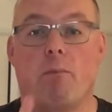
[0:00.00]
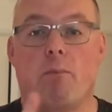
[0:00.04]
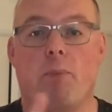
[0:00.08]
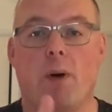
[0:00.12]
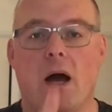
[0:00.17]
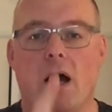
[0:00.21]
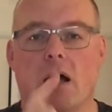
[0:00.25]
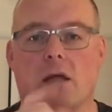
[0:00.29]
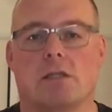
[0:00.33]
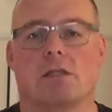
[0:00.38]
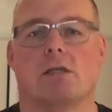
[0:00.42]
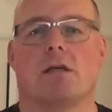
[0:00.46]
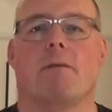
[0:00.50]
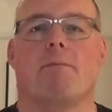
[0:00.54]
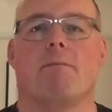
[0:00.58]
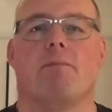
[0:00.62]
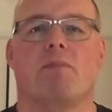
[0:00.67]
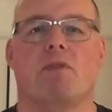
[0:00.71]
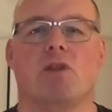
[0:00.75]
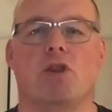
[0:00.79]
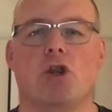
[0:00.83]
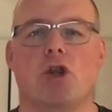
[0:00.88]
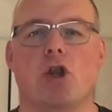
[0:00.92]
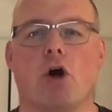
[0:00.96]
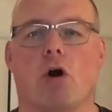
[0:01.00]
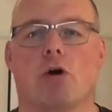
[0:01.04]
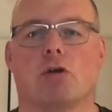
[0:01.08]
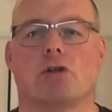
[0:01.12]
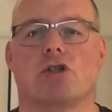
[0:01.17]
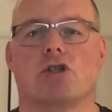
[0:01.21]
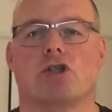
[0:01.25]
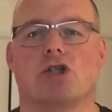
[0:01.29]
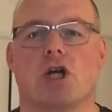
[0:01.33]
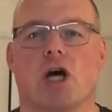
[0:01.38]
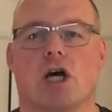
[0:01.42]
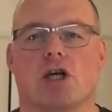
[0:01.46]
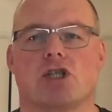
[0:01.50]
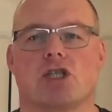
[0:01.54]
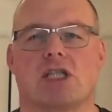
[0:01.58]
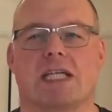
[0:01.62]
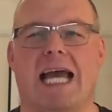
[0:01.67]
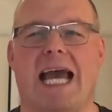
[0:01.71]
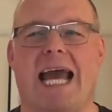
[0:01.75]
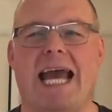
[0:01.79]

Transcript: But not just